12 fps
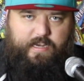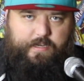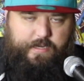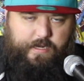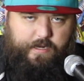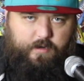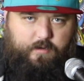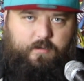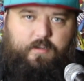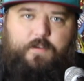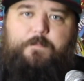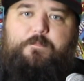
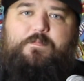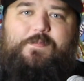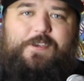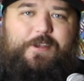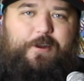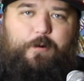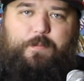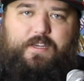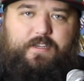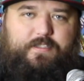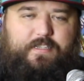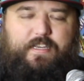kneel,
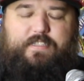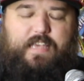because it's